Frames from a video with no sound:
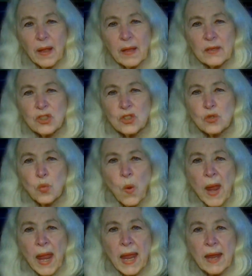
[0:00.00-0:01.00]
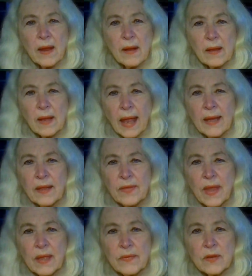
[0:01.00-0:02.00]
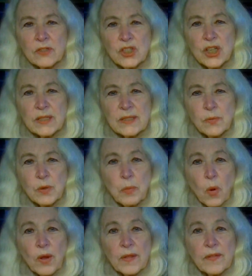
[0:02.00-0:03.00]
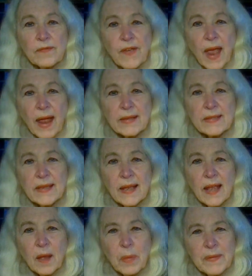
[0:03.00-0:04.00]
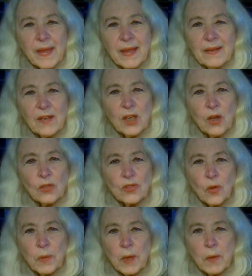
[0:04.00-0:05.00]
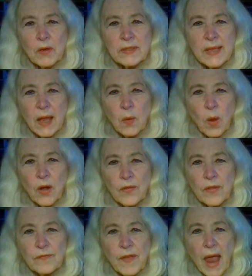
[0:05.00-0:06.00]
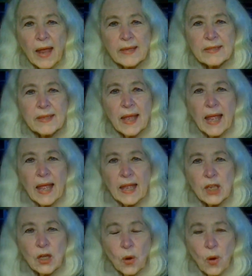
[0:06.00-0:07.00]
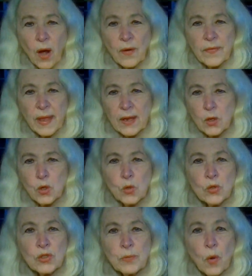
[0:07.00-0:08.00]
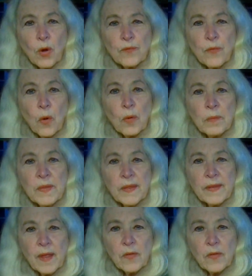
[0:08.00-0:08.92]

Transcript: swaying anything. They're just reporting the facts. But then, so people are saying, what are the facts? Are they, who's more informed than the